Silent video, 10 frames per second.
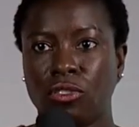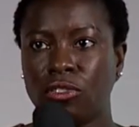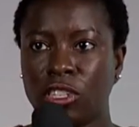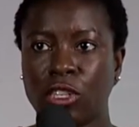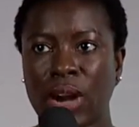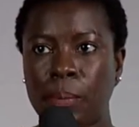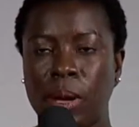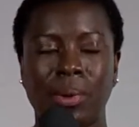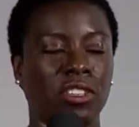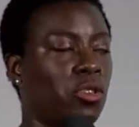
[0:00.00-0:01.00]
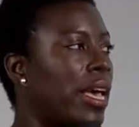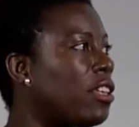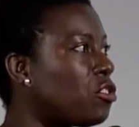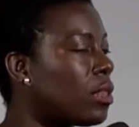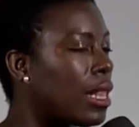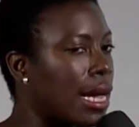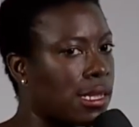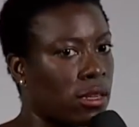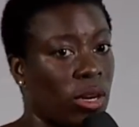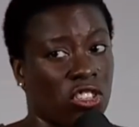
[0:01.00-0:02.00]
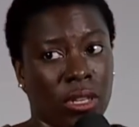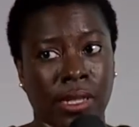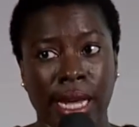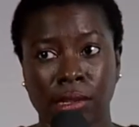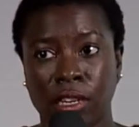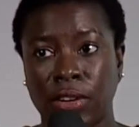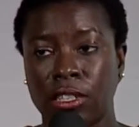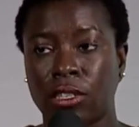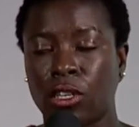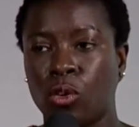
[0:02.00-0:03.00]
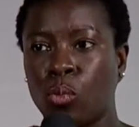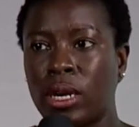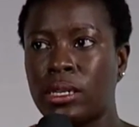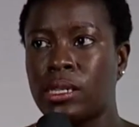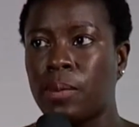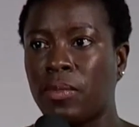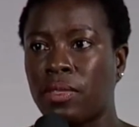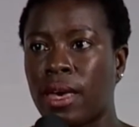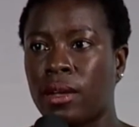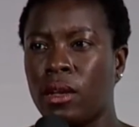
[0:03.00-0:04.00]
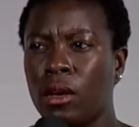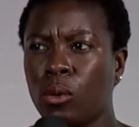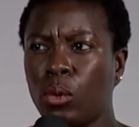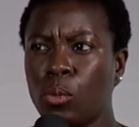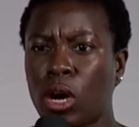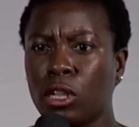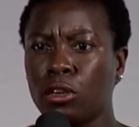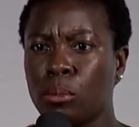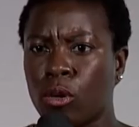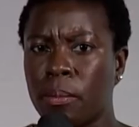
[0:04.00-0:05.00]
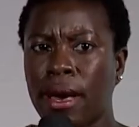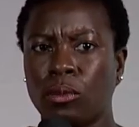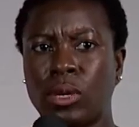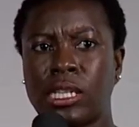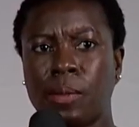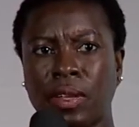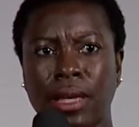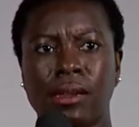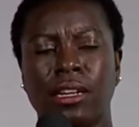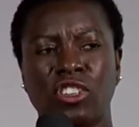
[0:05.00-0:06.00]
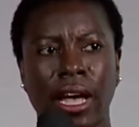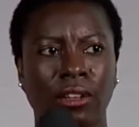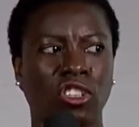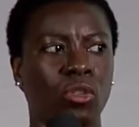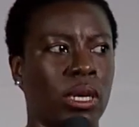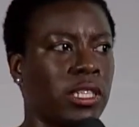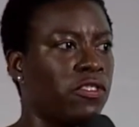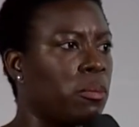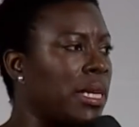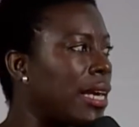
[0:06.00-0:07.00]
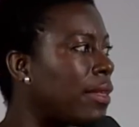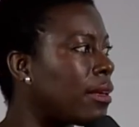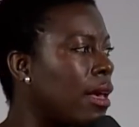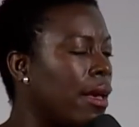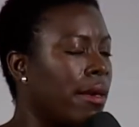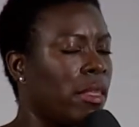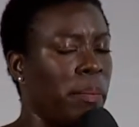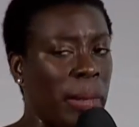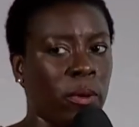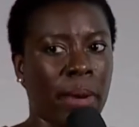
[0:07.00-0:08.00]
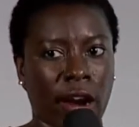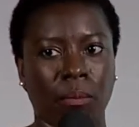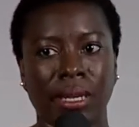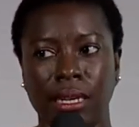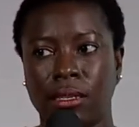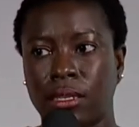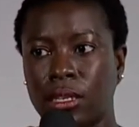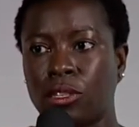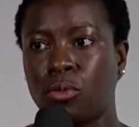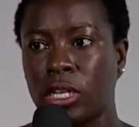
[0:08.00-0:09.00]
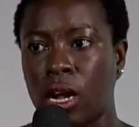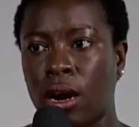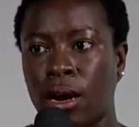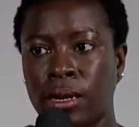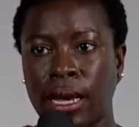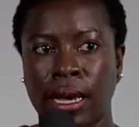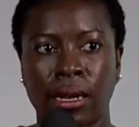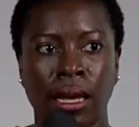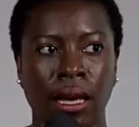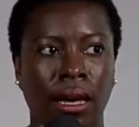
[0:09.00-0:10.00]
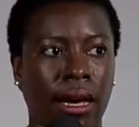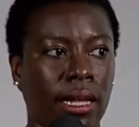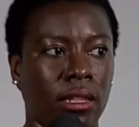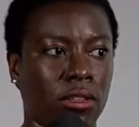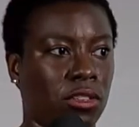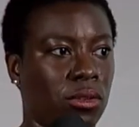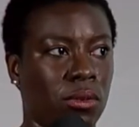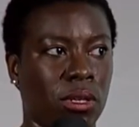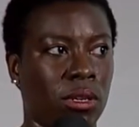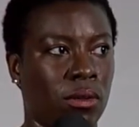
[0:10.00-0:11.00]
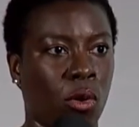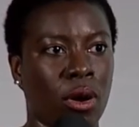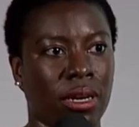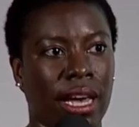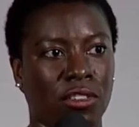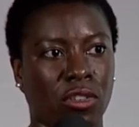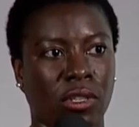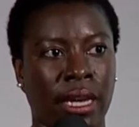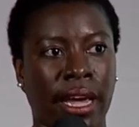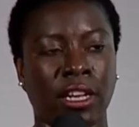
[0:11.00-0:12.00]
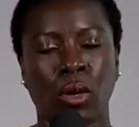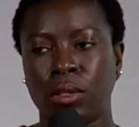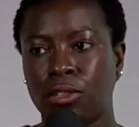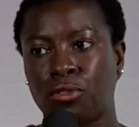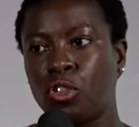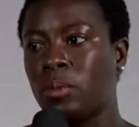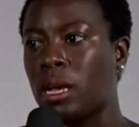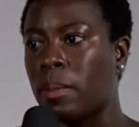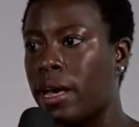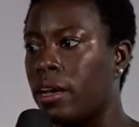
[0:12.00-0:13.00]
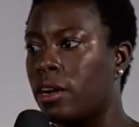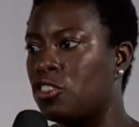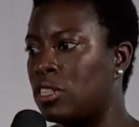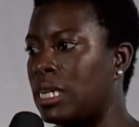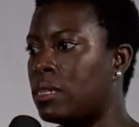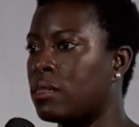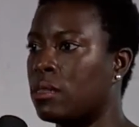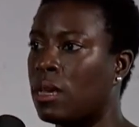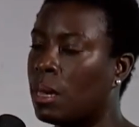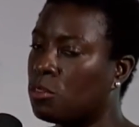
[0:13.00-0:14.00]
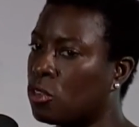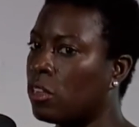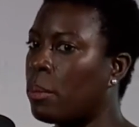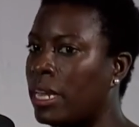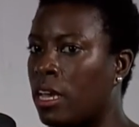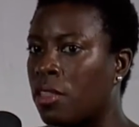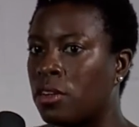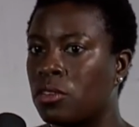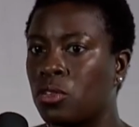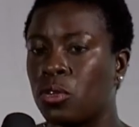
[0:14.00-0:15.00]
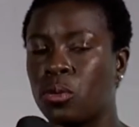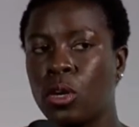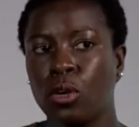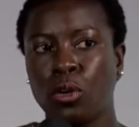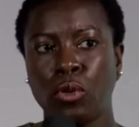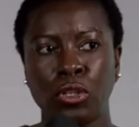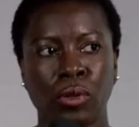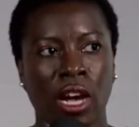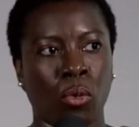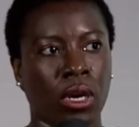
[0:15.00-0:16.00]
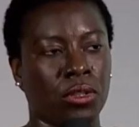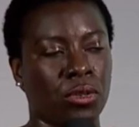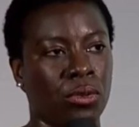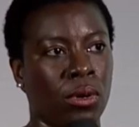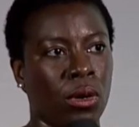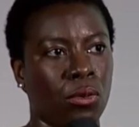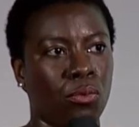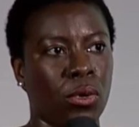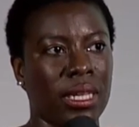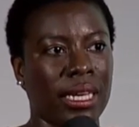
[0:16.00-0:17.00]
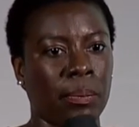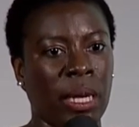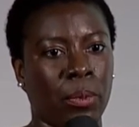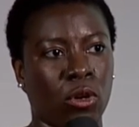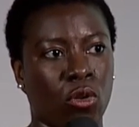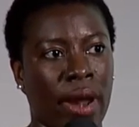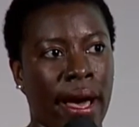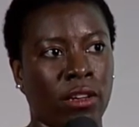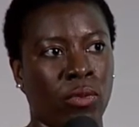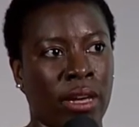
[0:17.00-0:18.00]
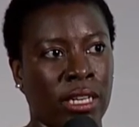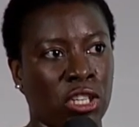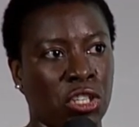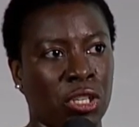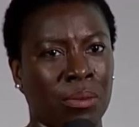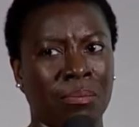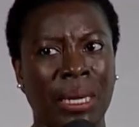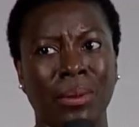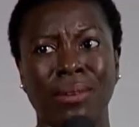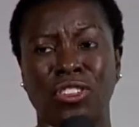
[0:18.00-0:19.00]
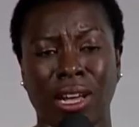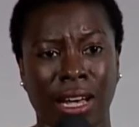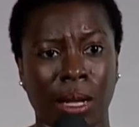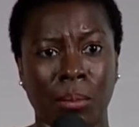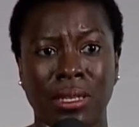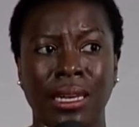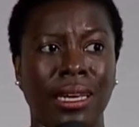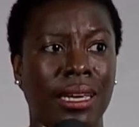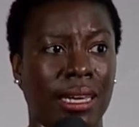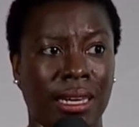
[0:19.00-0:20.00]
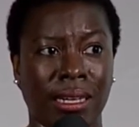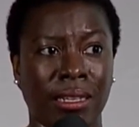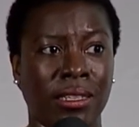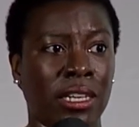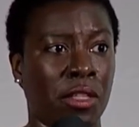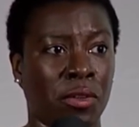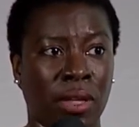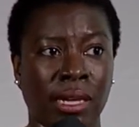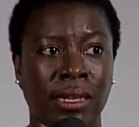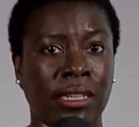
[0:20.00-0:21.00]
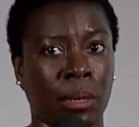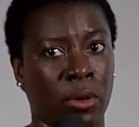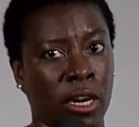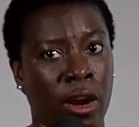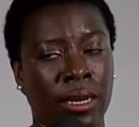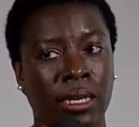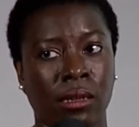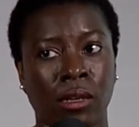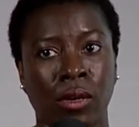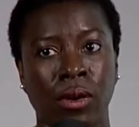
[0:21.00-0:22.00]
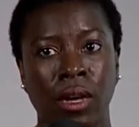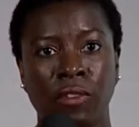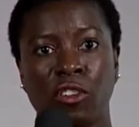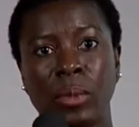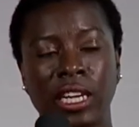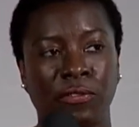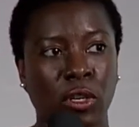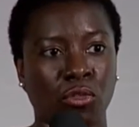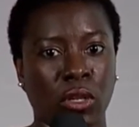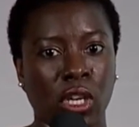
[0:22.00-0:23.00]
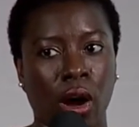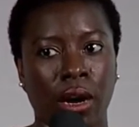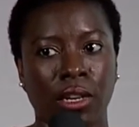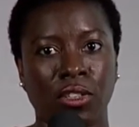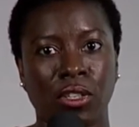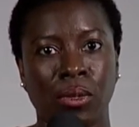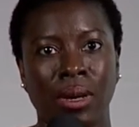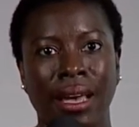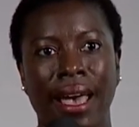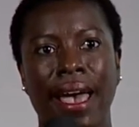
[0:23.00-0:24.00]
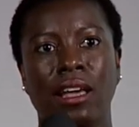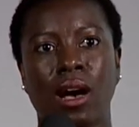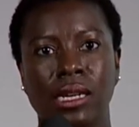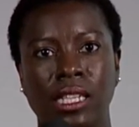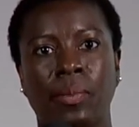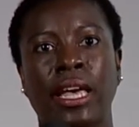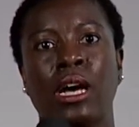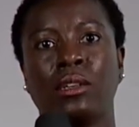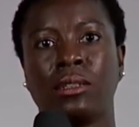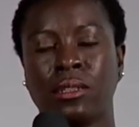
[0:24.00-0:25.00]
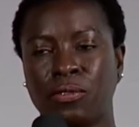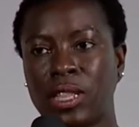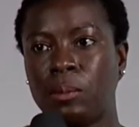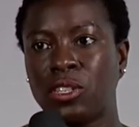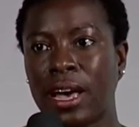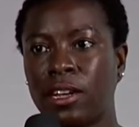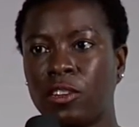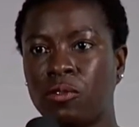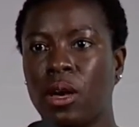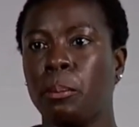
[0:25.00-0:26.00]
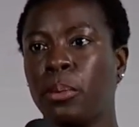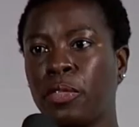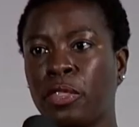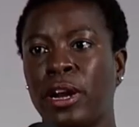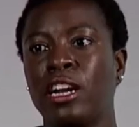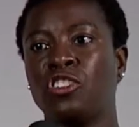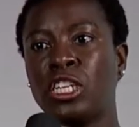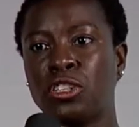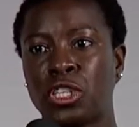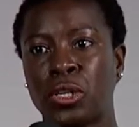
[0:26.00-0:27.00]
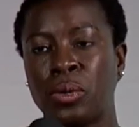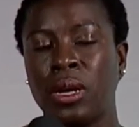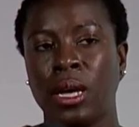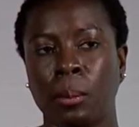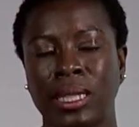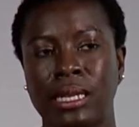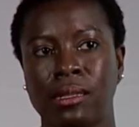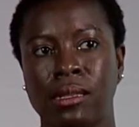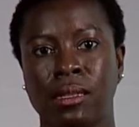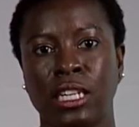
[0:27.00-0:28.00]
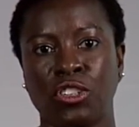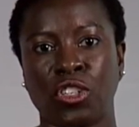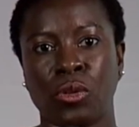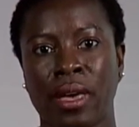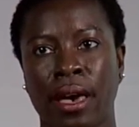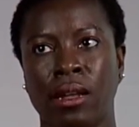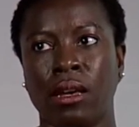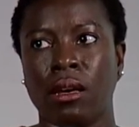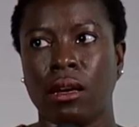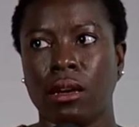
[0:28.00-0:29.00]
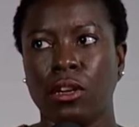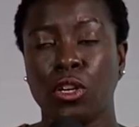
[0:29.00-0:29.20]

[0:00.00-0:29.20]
just to wrap up and to answer the last question that was answered of us, you know, what's something that we want to learn more about and what's something that's a challenge to us? And for me, I think the people power piece is really hard. And I look to, you know, the organizers that I know in this room, like Mahi and and I'm sure there are many others who, who really do that work to really get people corralled around an issue. People have jobs and kids and other things that take priority. And so for me, it feels really hard to add on something else for them to kind of put their energy into. But this is an issue that you